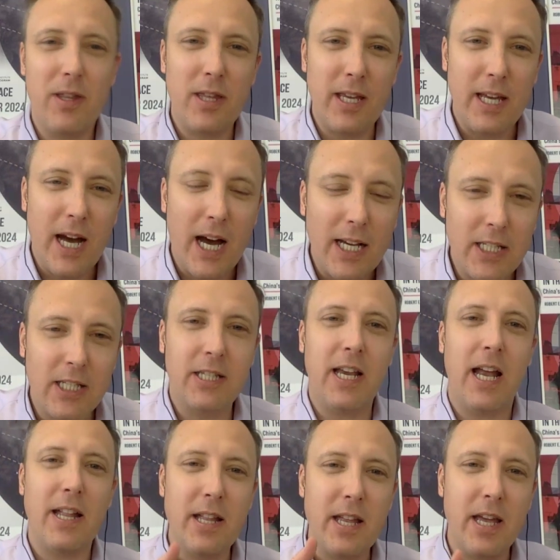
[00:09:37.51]
the
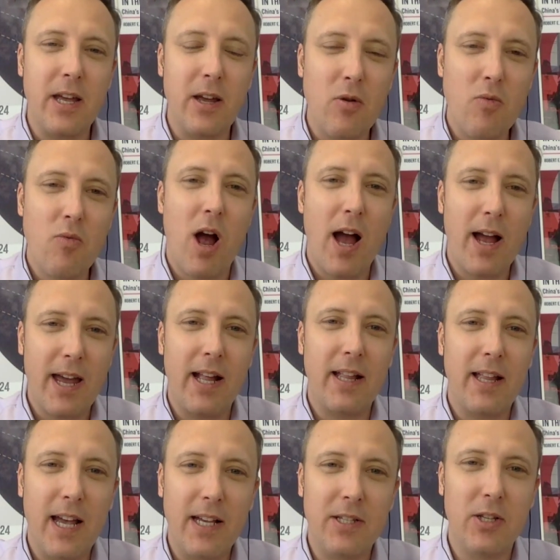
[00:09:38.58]
ascending
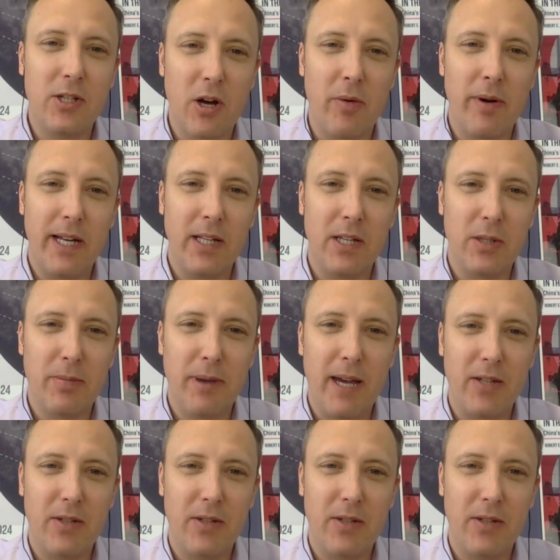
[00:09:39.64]
rocket as it's going into space.